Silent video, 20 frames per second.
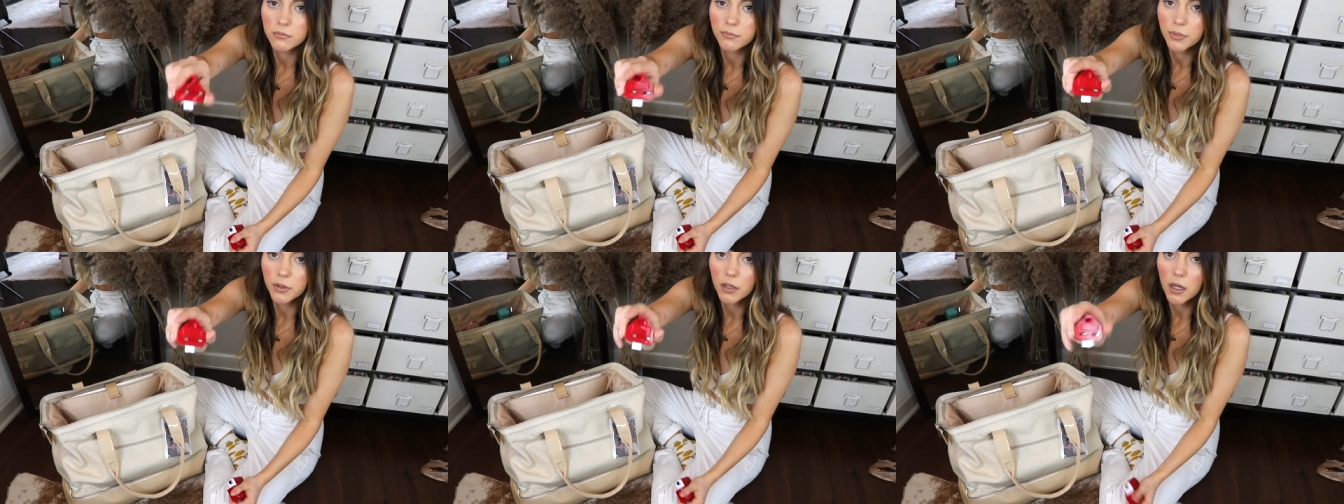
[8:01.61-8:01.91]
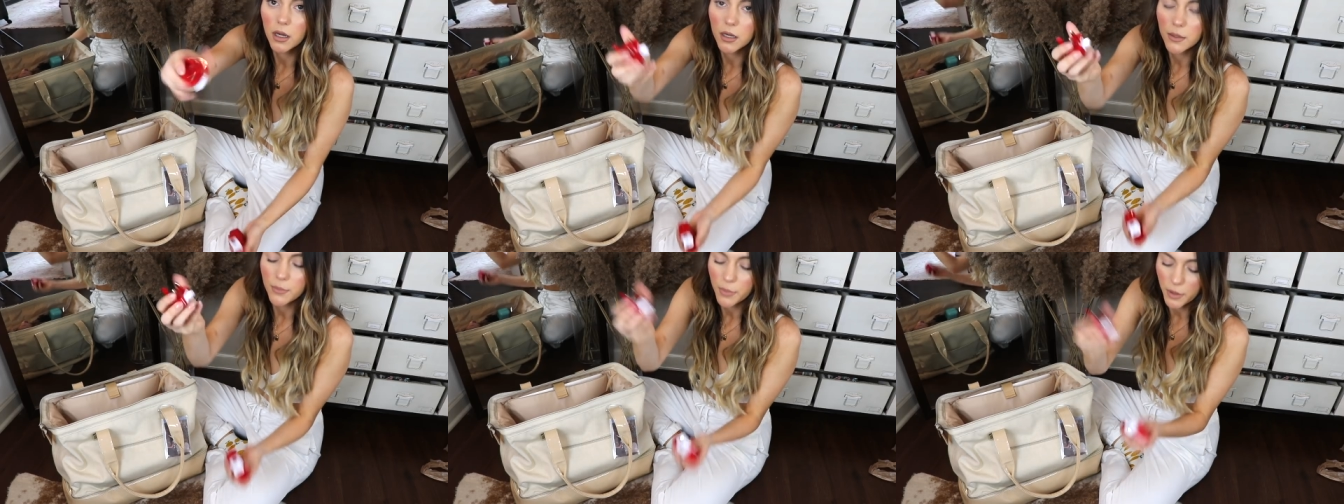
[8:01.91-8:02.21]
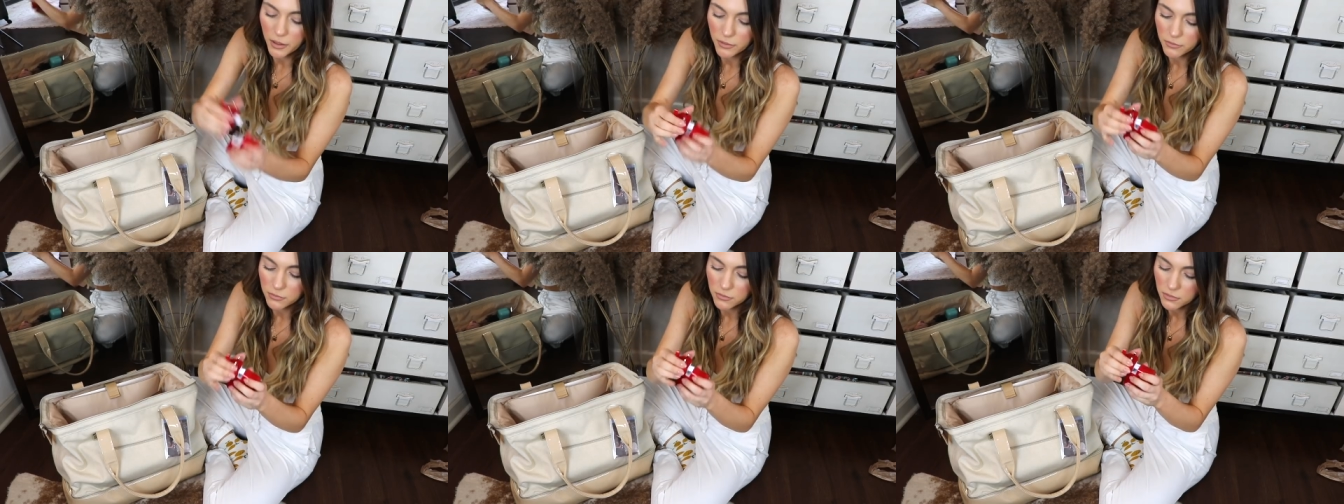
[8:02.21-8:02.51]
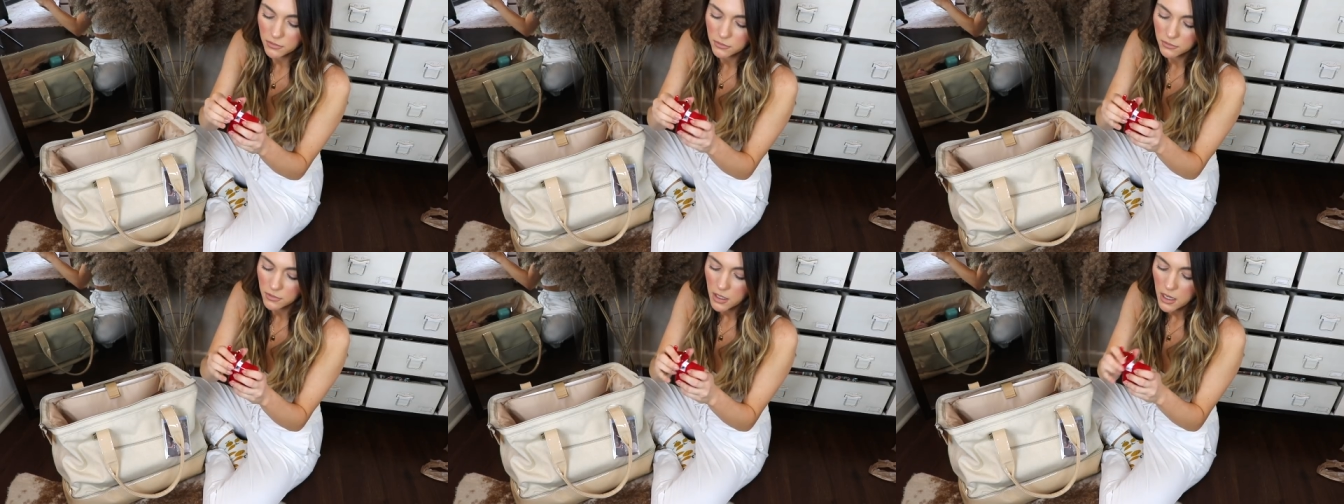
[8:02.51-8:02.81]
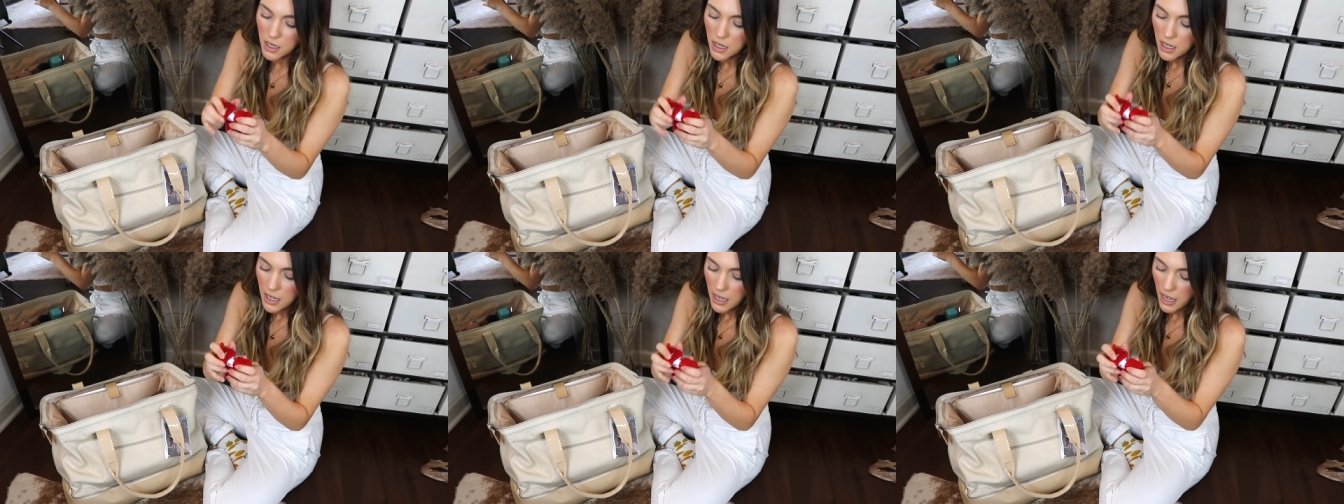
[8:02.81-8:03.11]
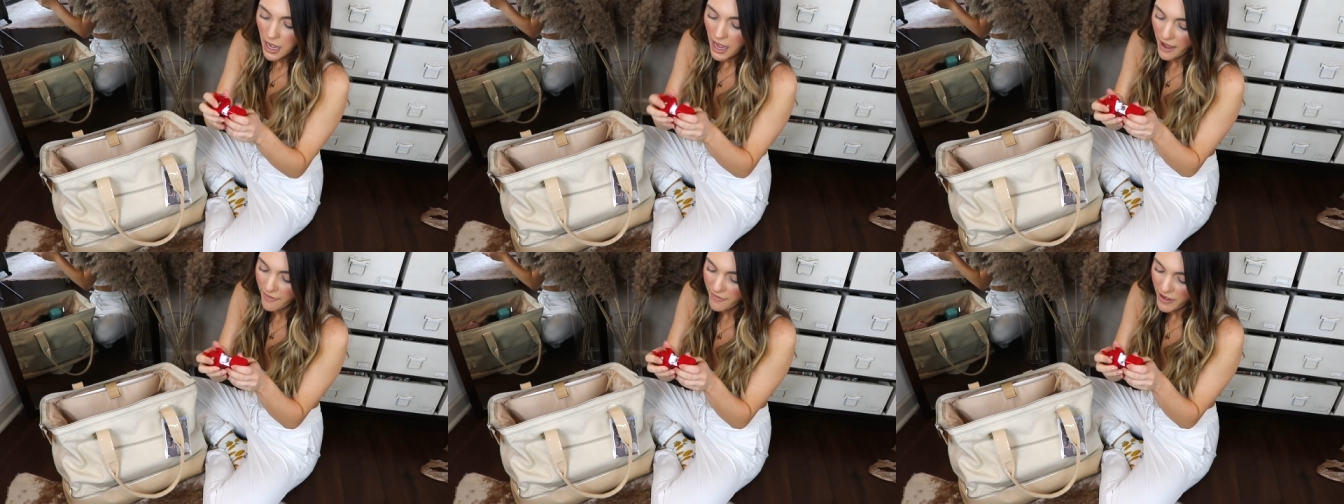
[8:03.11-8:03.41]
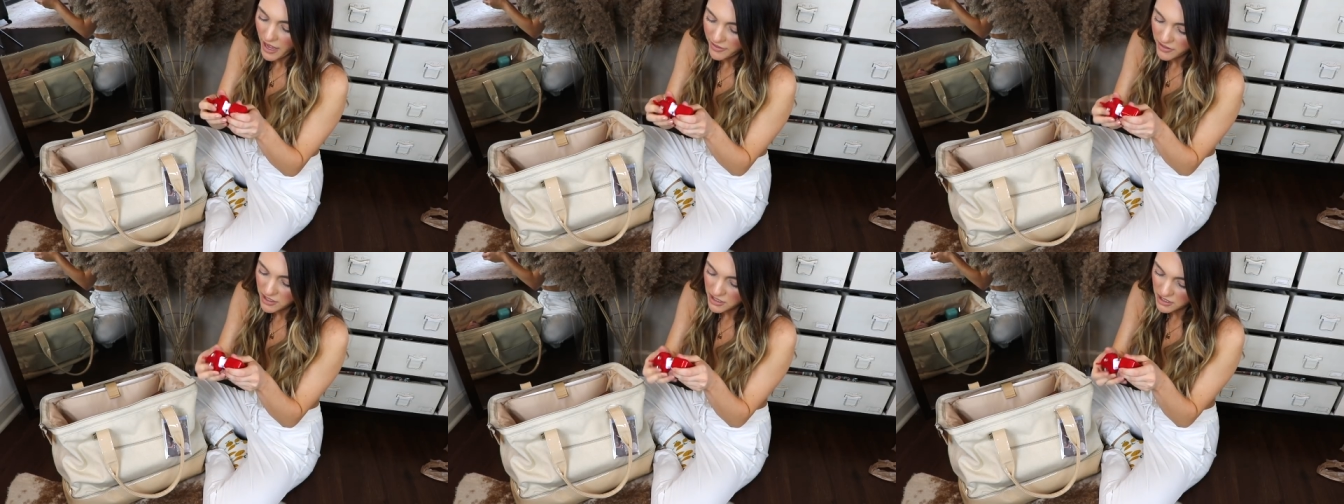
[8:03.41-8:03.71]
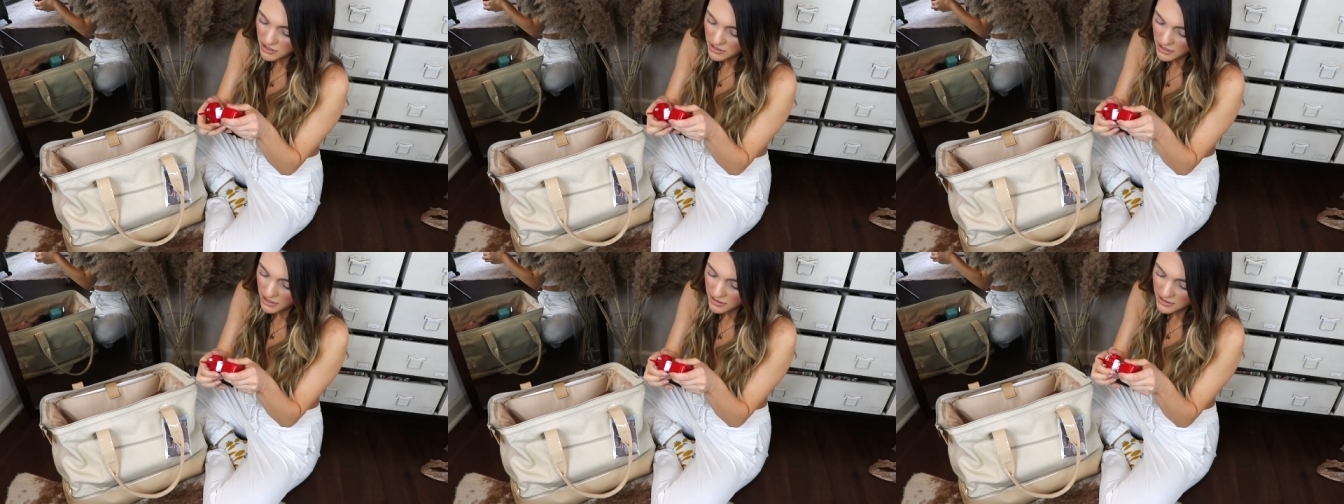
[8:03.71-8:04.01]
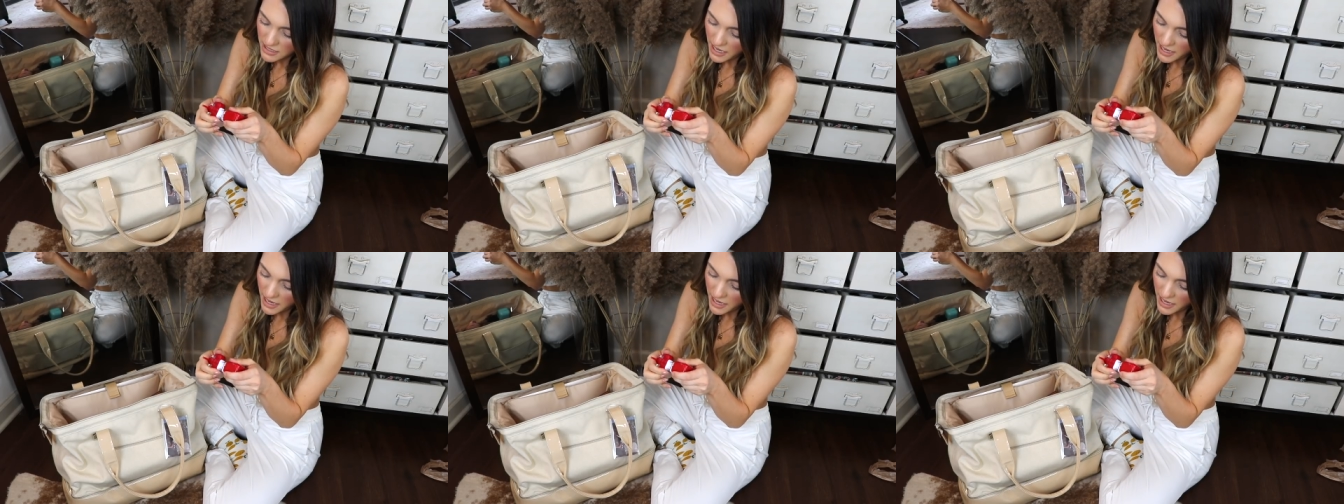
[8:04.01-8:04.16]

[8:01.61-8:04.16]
plug, but I've had this since